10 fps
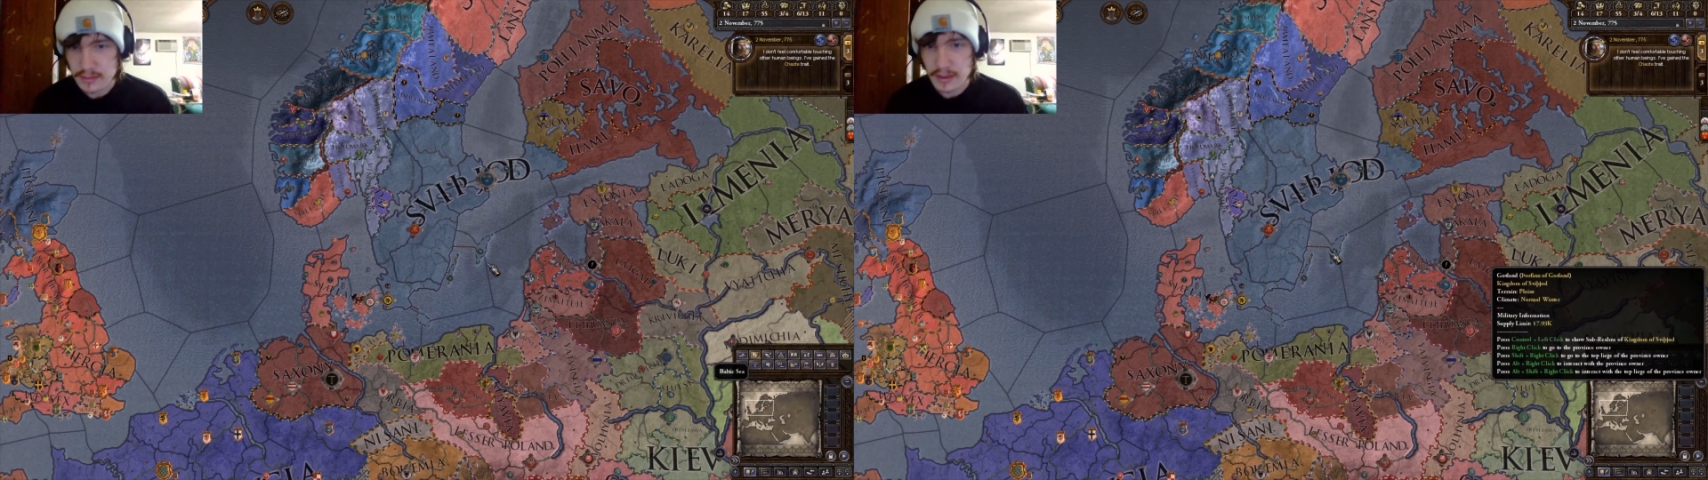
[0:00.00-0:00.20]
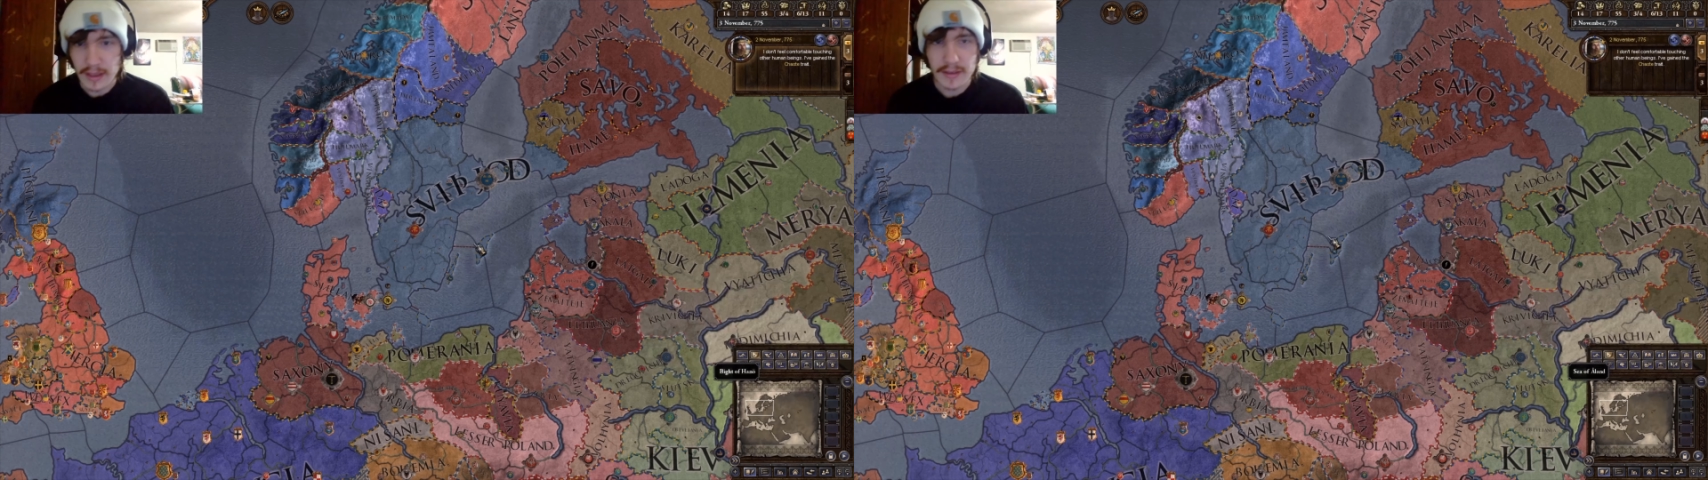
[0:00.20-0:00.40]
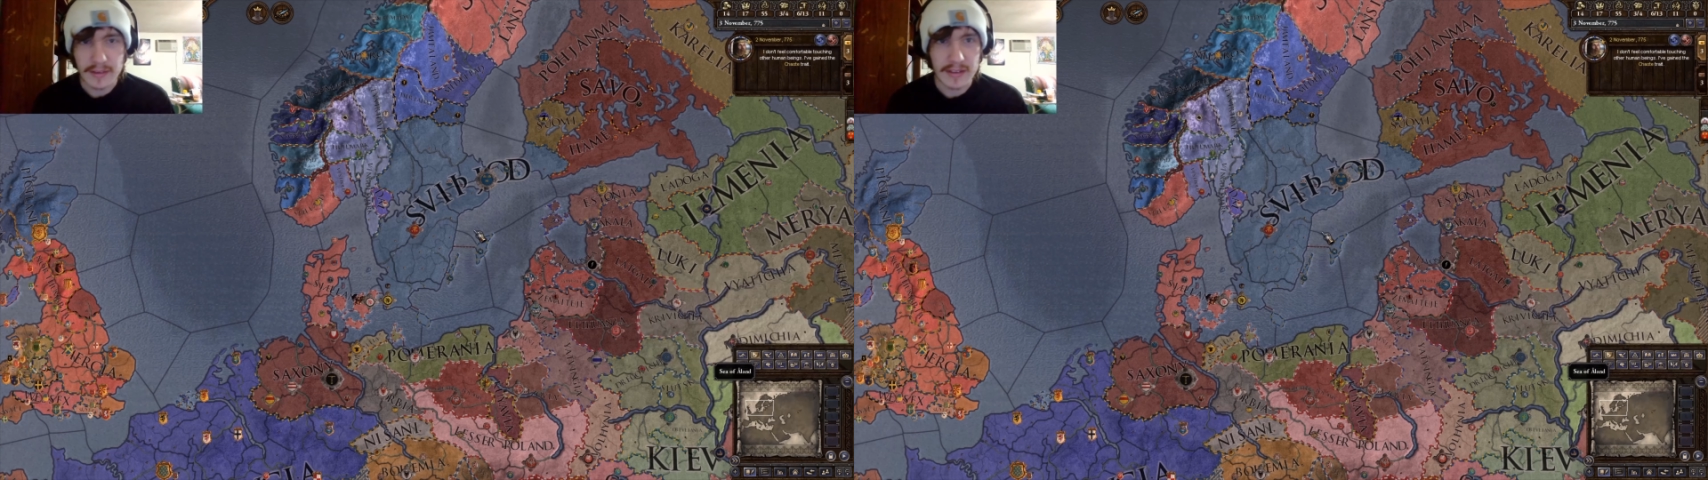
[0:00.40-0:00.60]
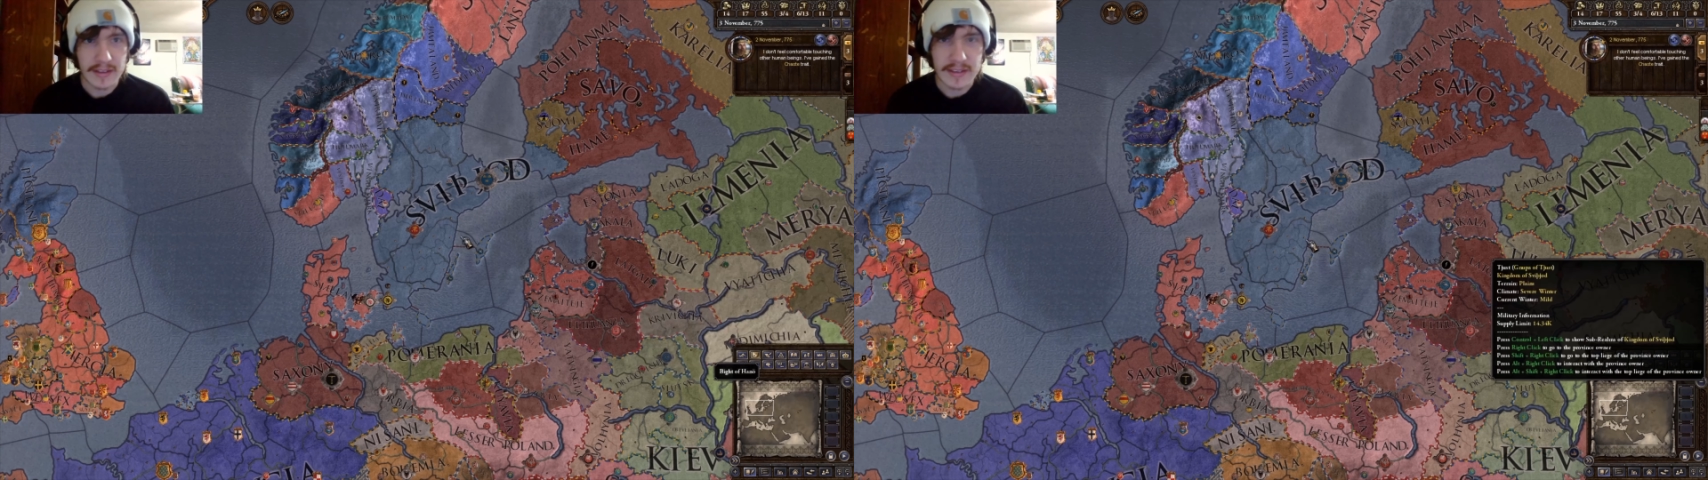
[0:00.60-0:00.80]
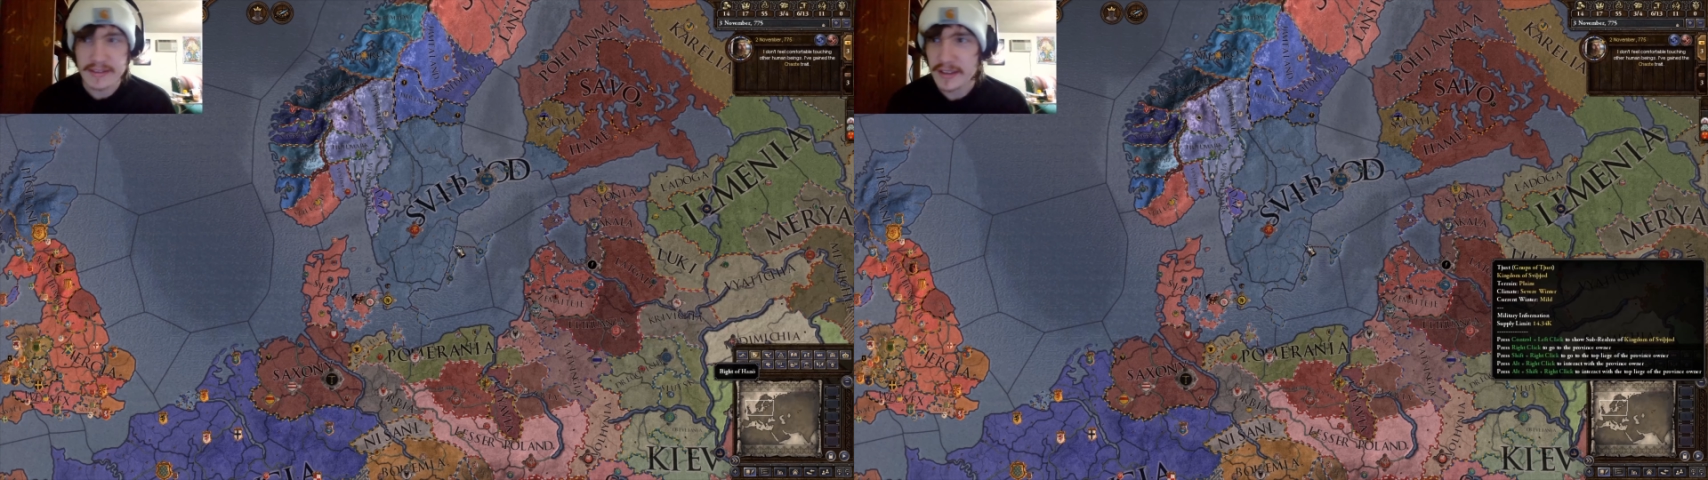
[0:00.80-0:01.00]
I
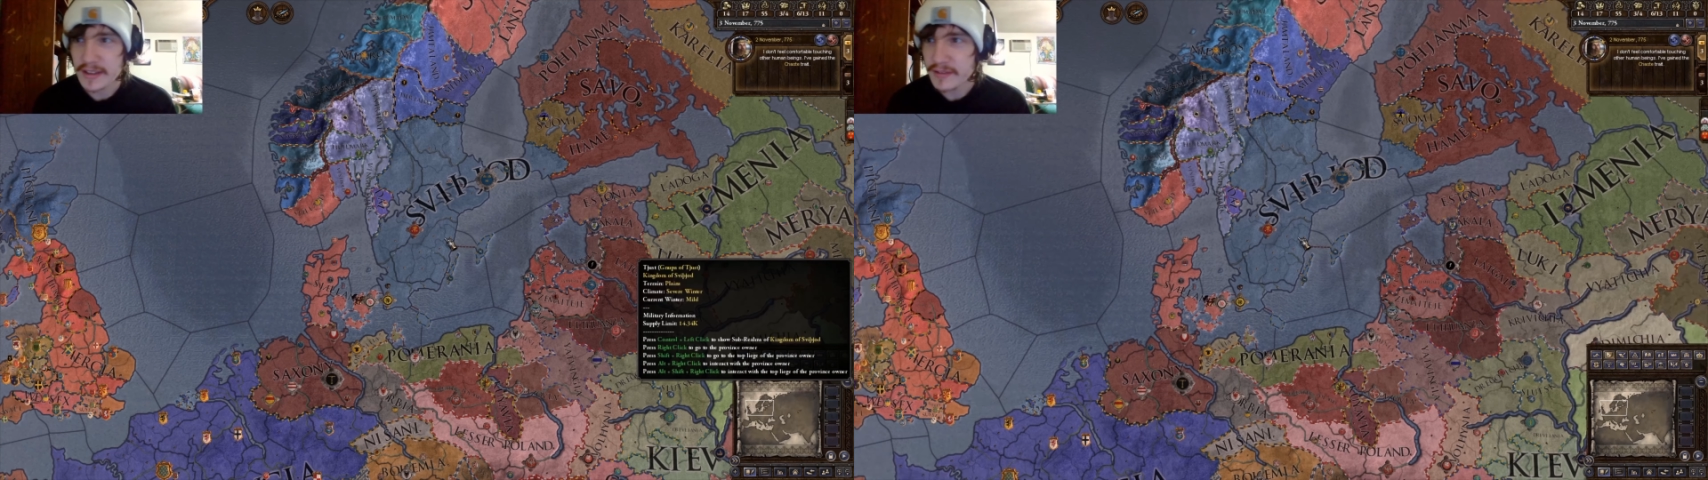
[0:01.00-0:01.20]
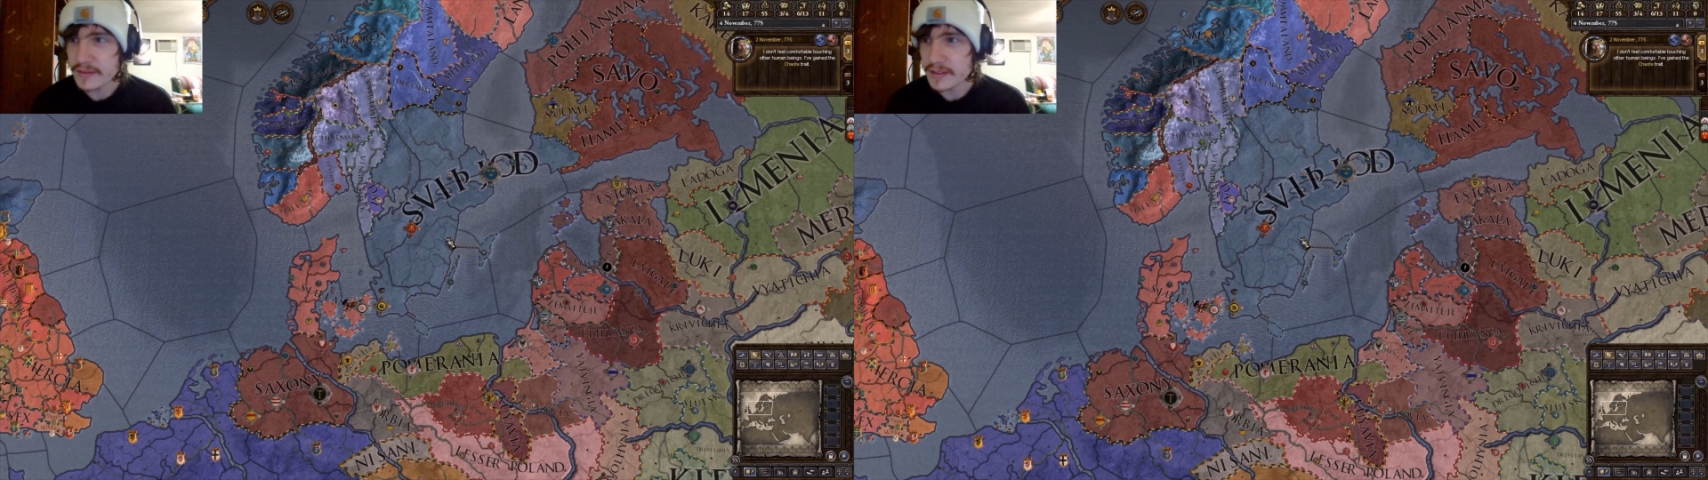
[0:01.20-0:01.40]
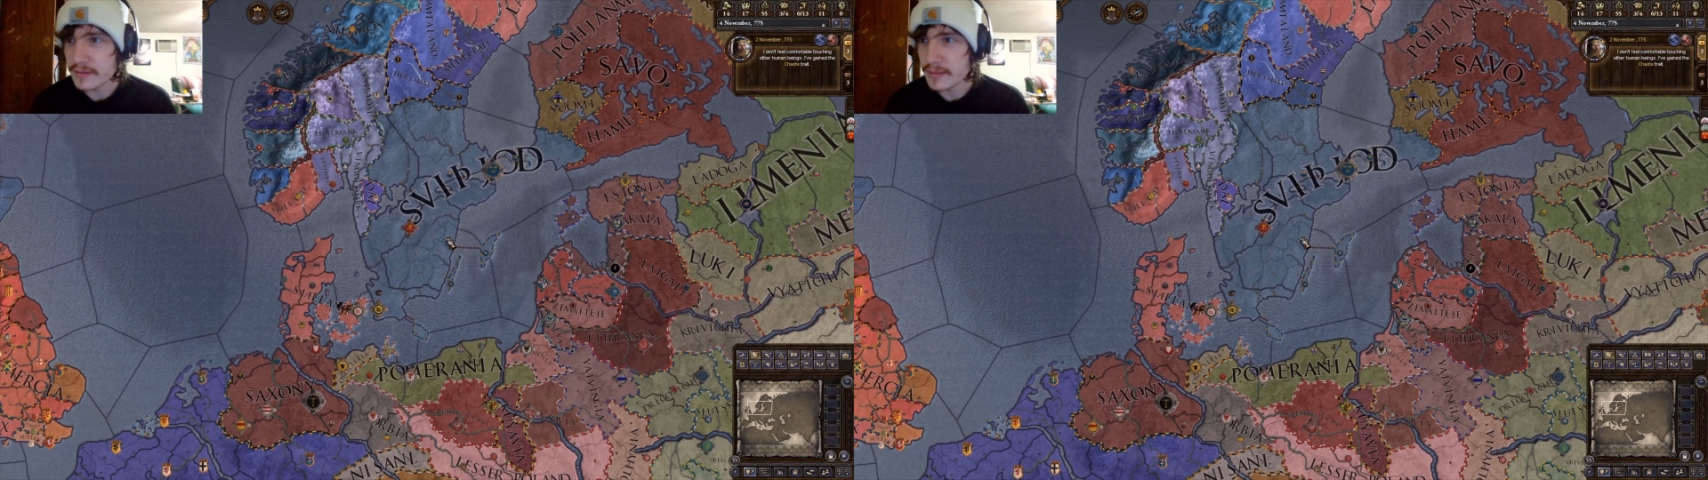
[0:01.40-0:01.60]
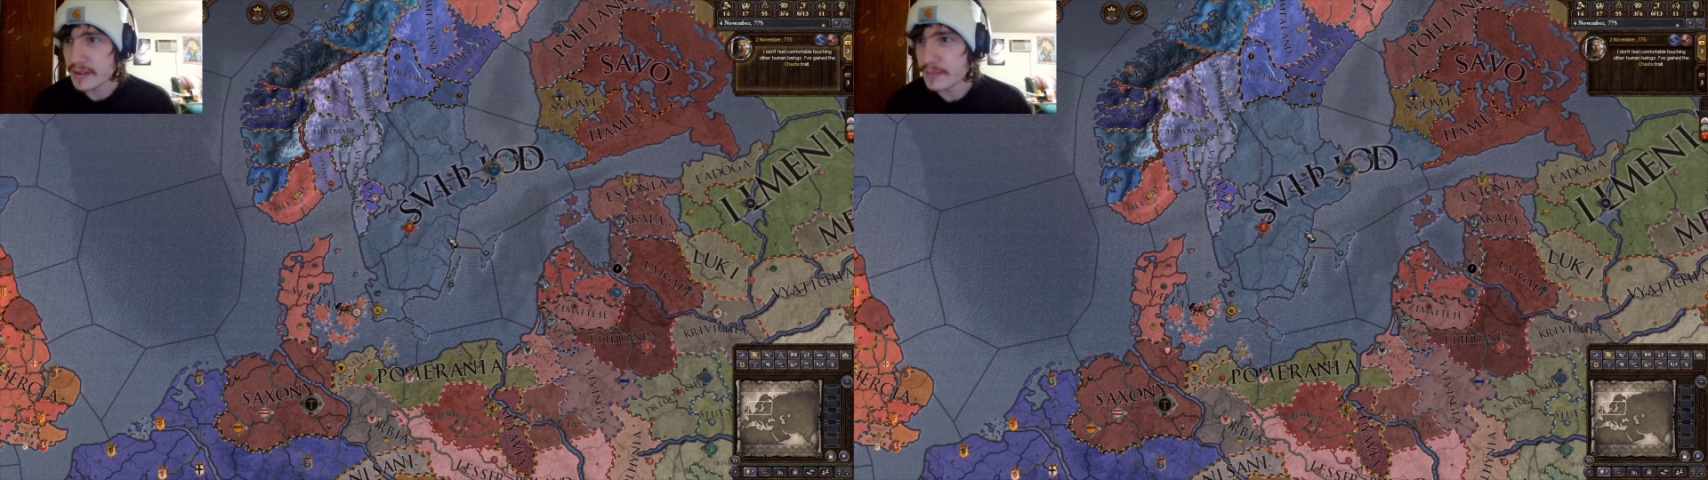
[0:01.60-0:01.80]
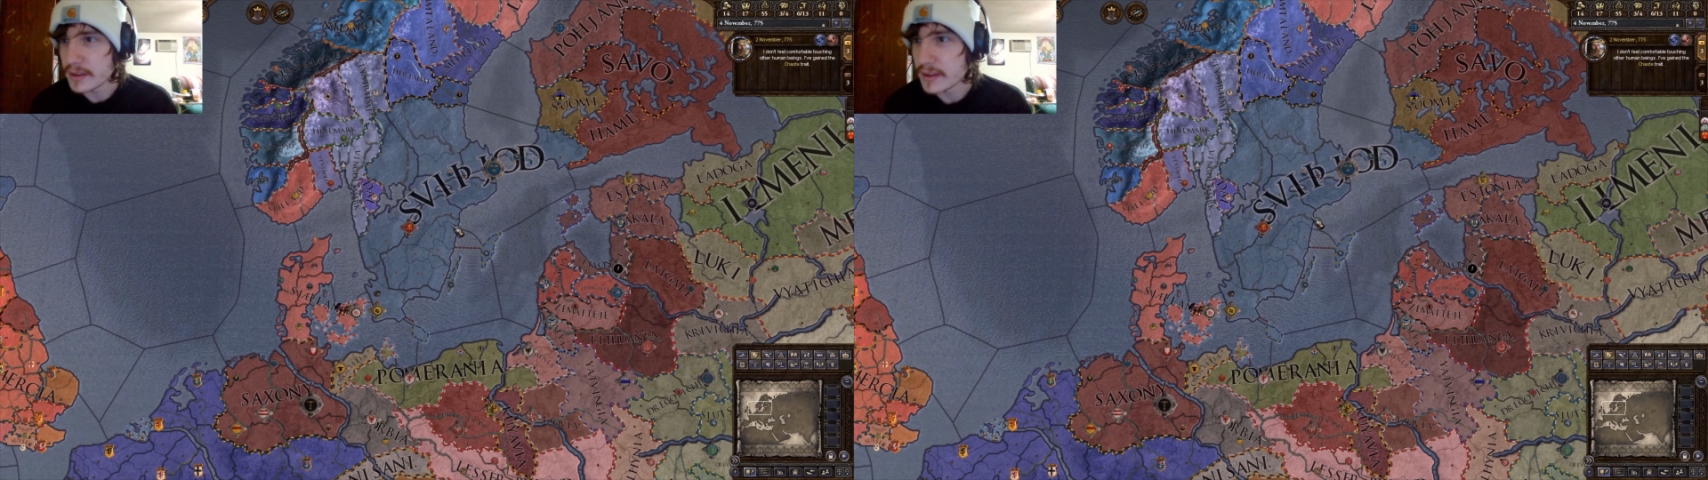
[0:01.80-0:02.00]
guess I don't really want to
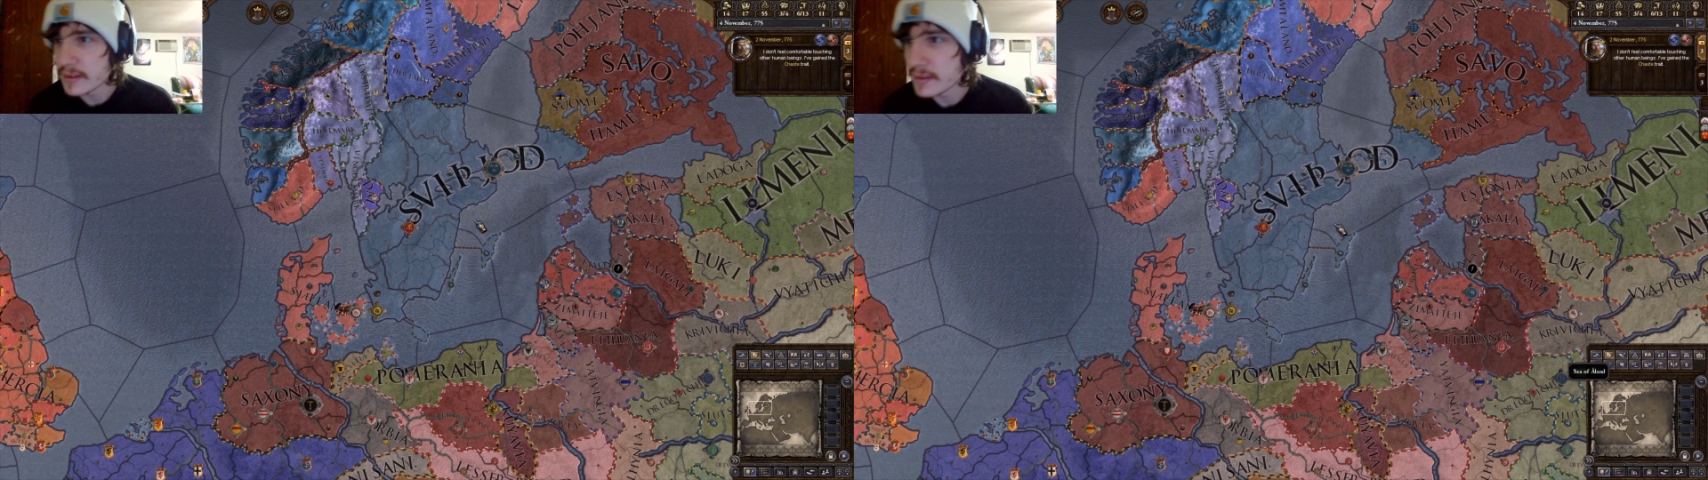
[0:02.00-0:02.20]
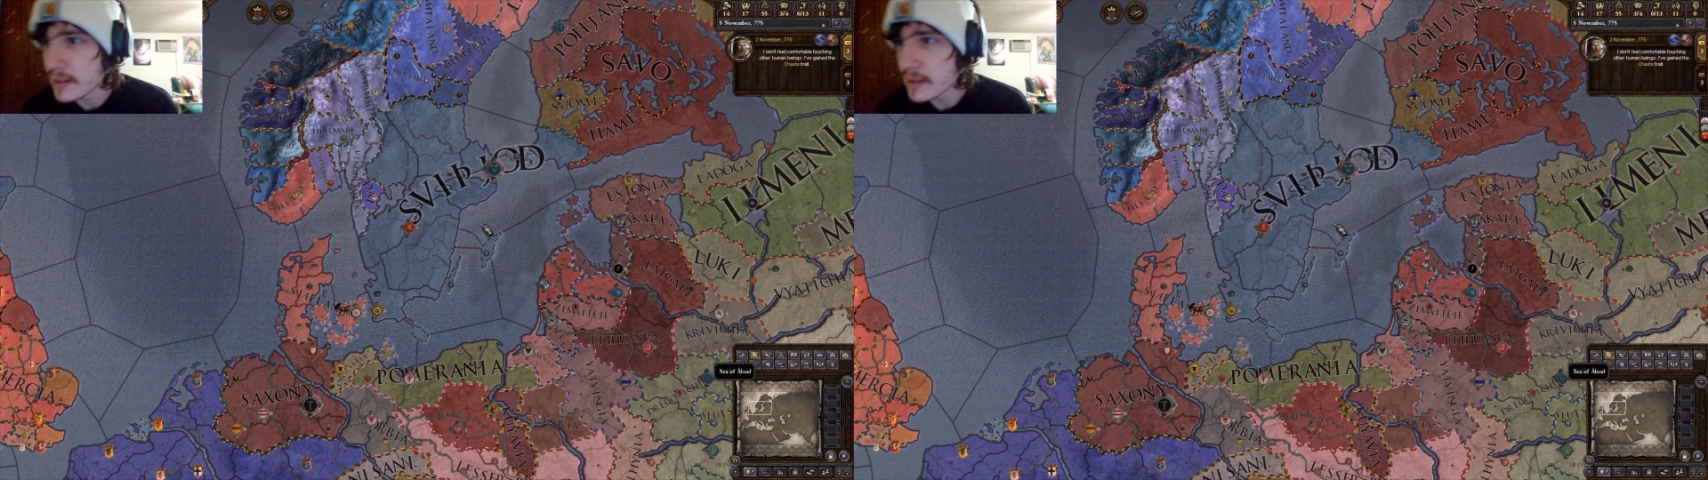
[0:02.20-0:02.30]
be.